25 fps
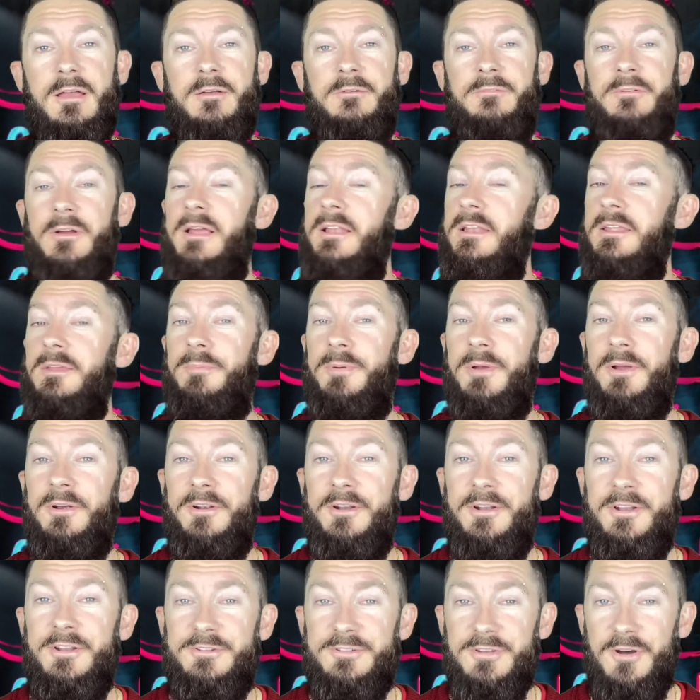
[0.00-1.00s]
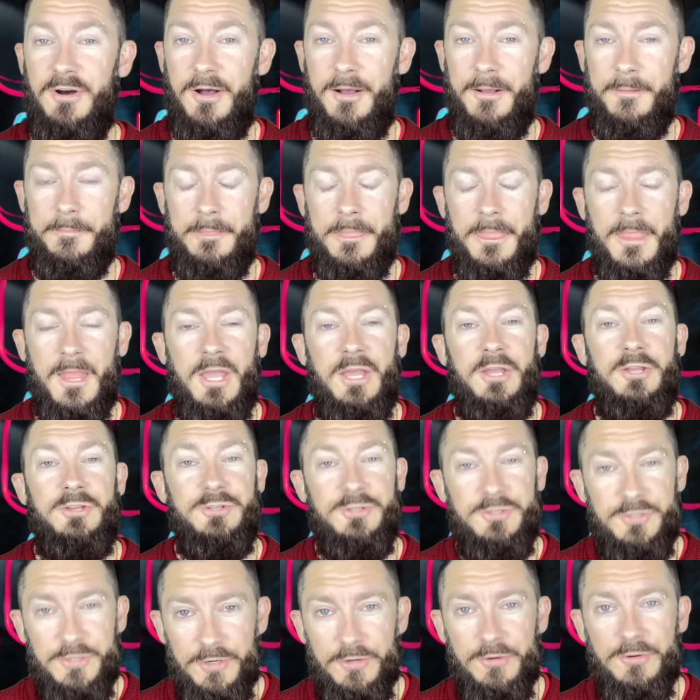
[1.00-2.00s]
for any period of time,
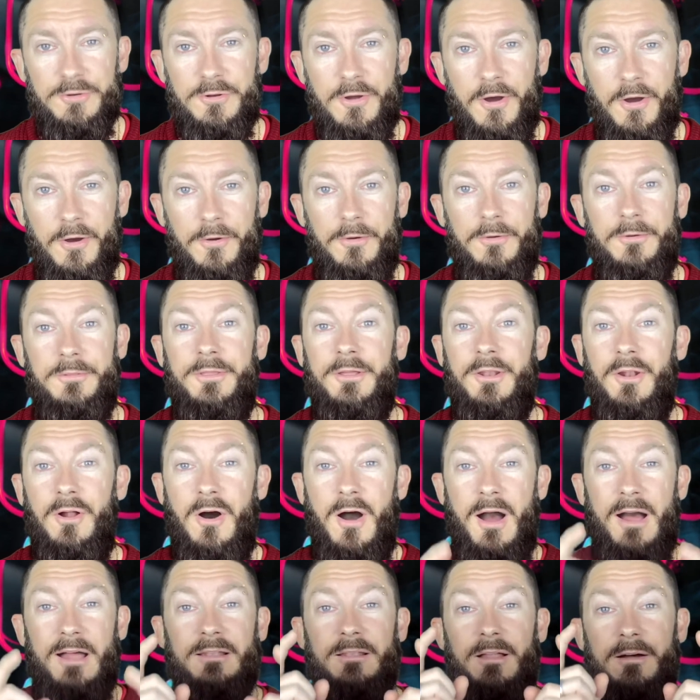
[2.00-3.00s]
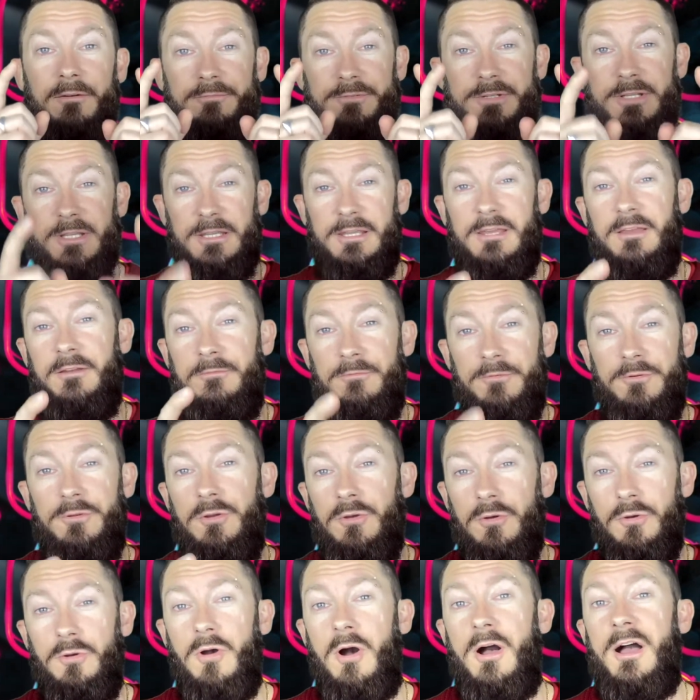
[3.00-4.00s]
you know that I love to give
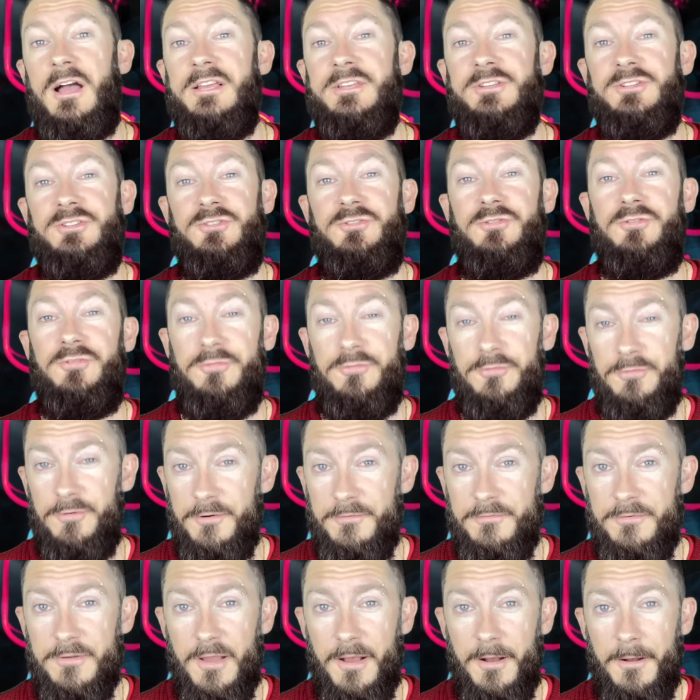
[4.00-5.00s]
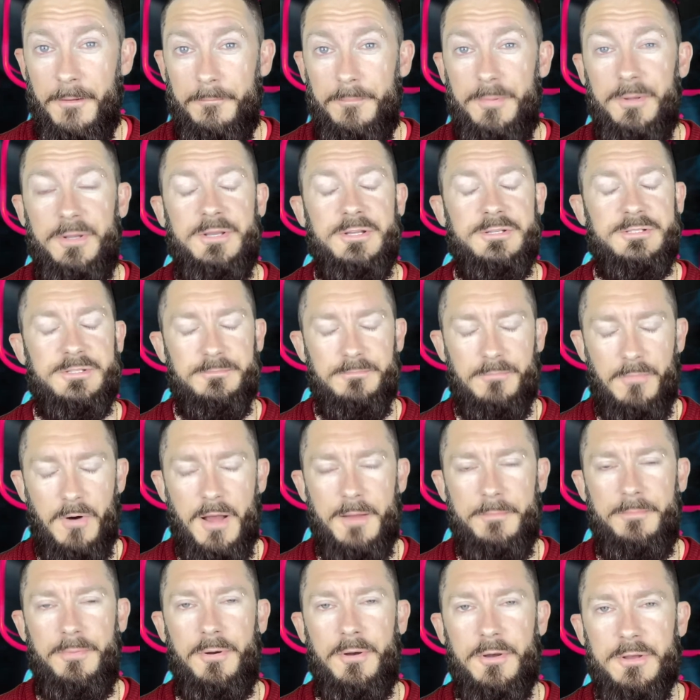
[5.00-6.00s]
you guys trivia, because in
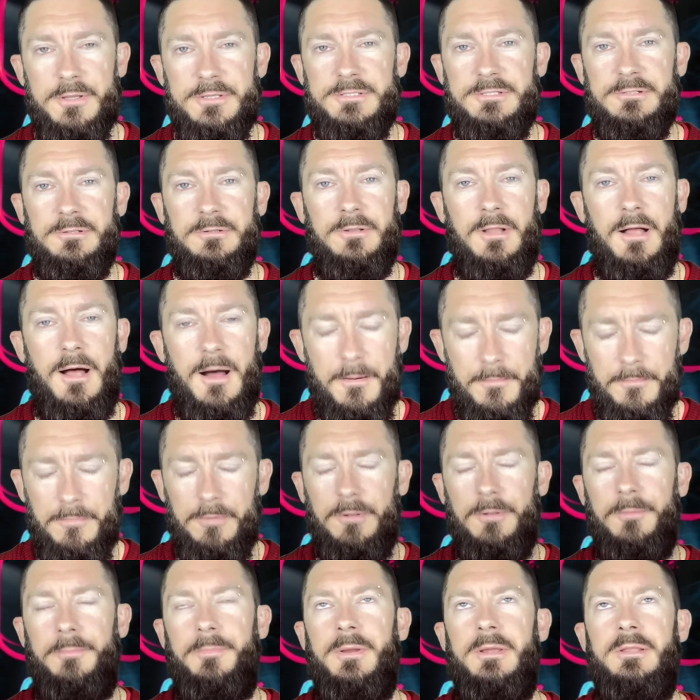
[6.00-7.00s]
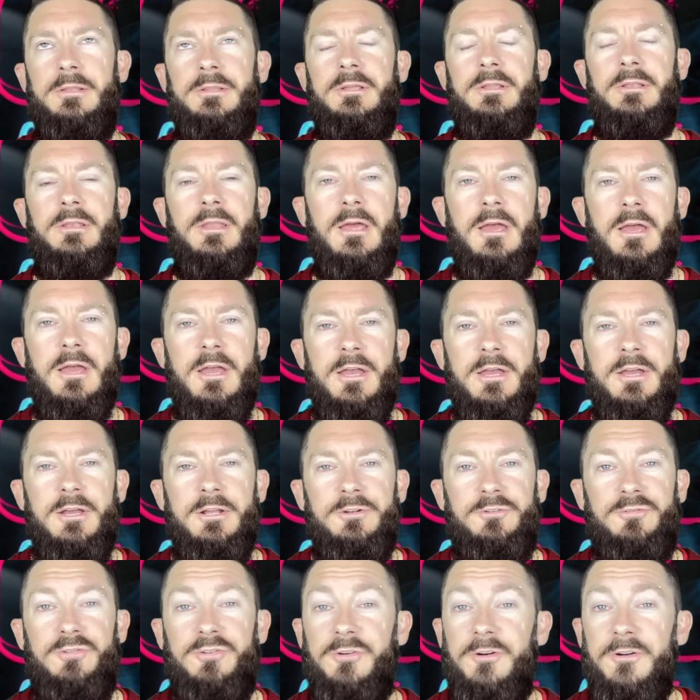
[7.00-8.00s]
my personal humble opinion,
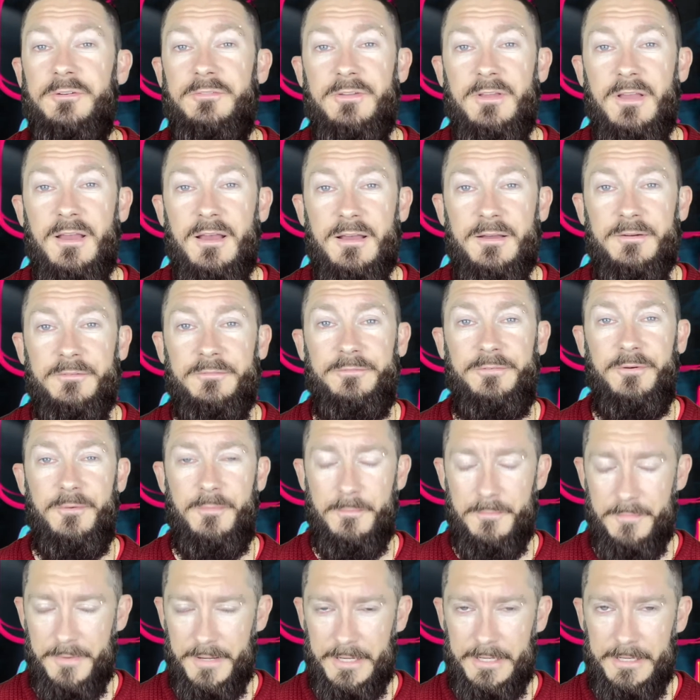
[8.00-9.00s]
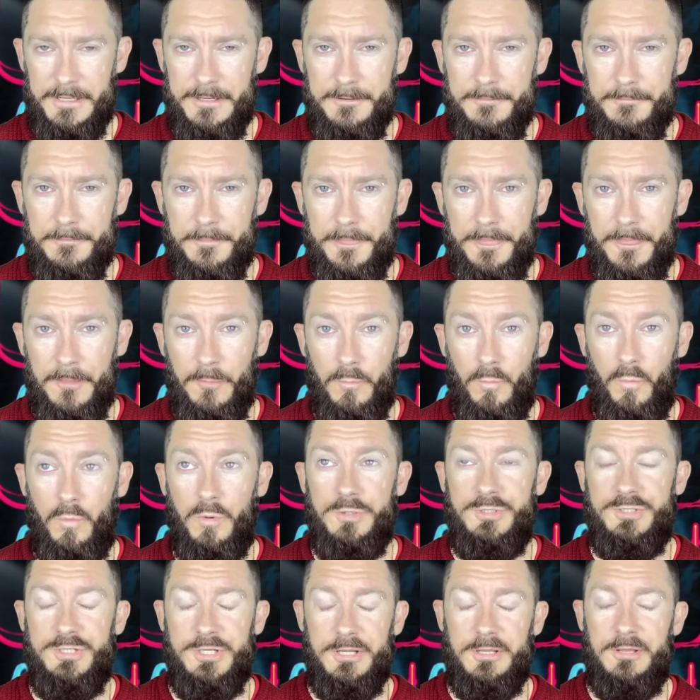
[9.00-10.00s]
trivia for me,
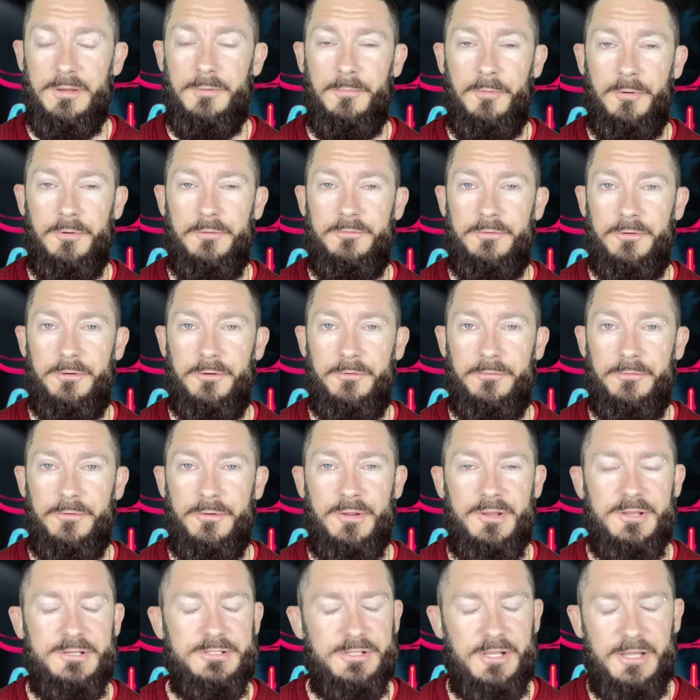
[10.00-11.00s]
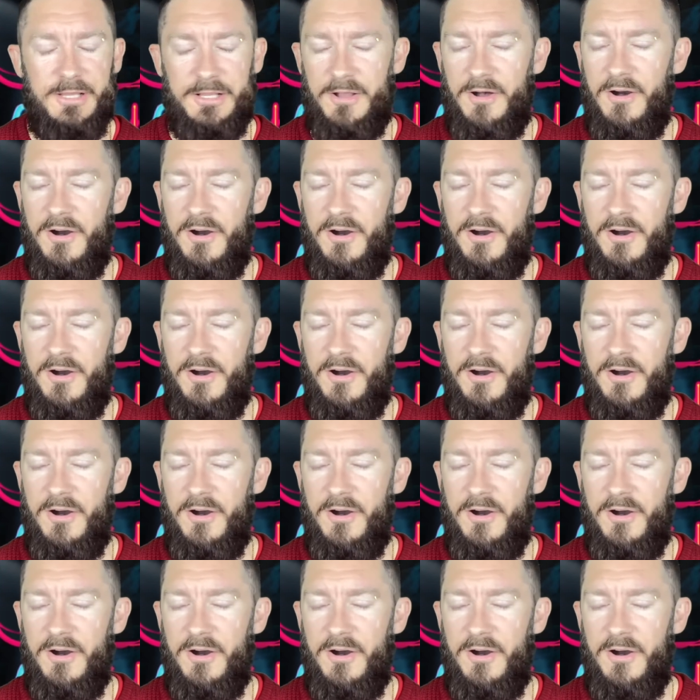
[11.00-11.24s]
watching a movie review, is like